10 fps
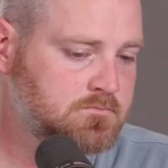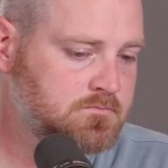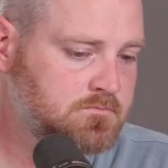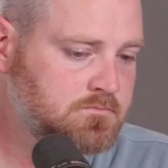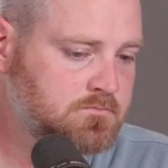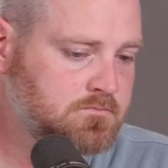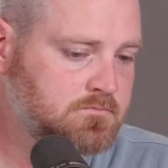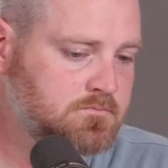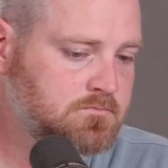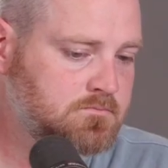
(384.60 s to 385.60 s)

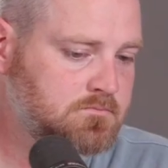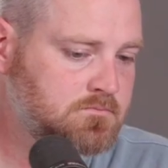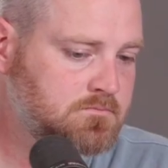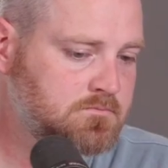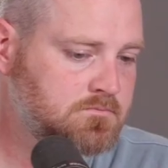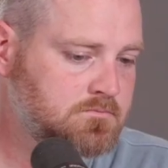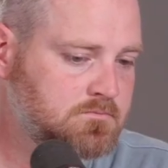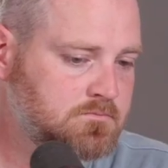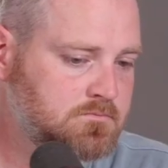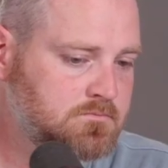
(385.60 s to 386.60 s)

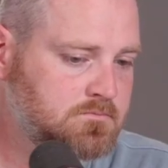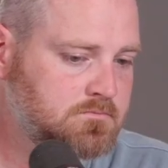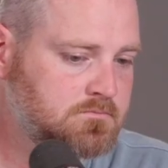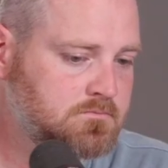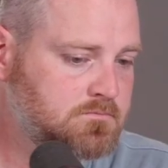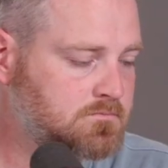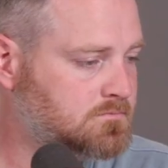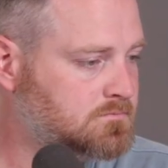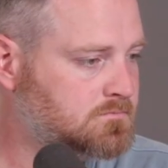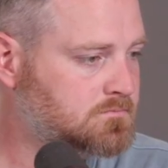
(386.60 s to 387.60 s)

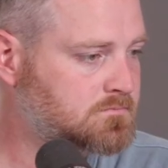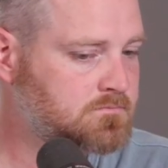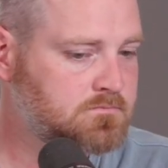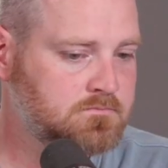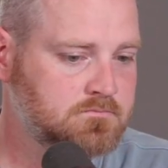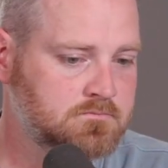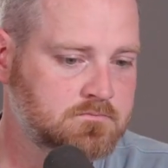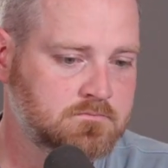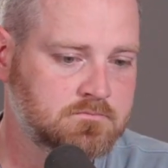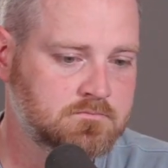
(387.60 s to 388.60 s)

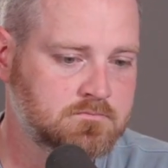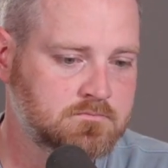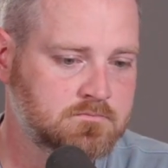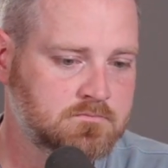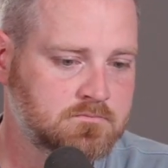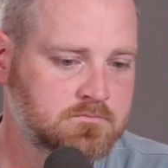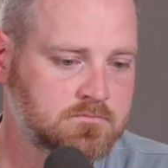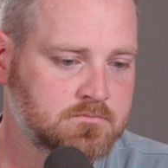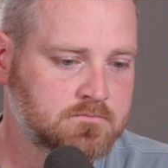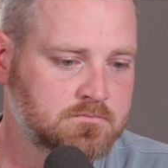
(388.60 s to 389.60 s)

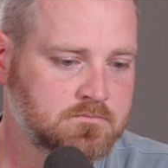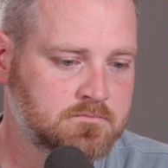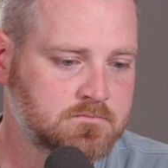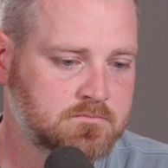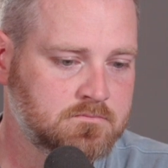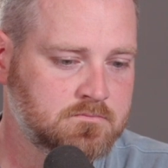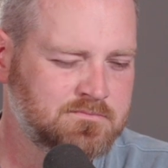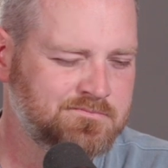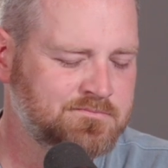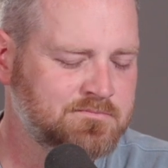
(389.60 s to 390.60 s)

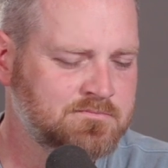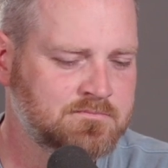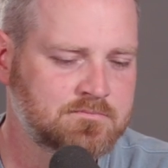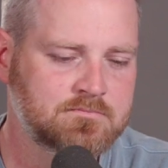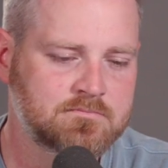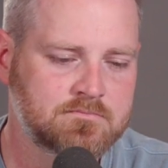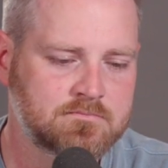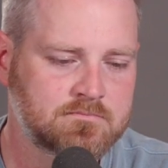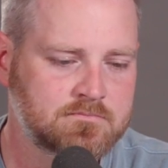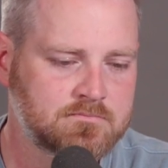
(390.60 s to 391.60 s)

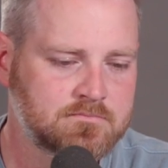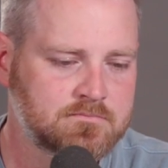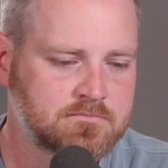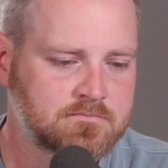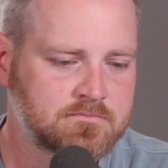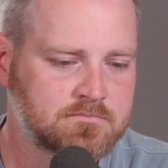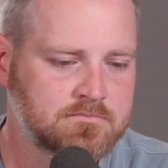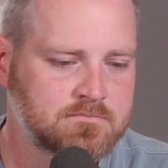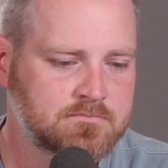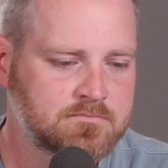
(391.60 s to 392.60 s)
(not speaking)